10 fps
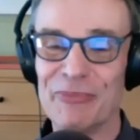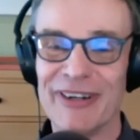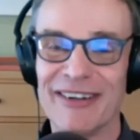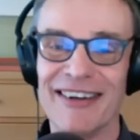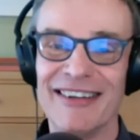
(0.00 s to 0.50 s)

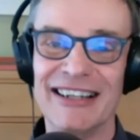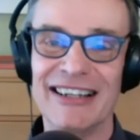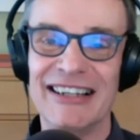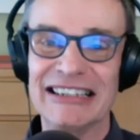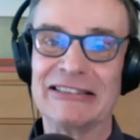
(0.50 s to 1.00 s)
because
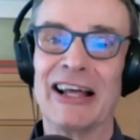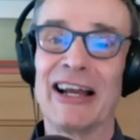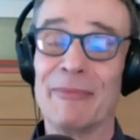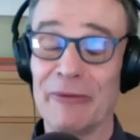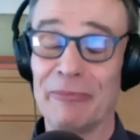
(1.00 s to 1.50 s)
it's not
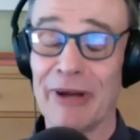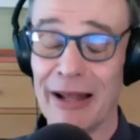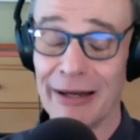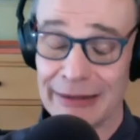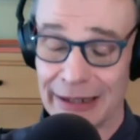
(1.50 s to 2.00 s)
about
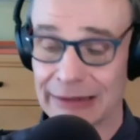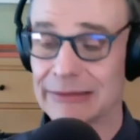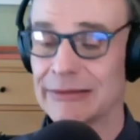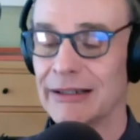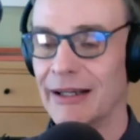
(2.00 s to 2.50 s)
politics,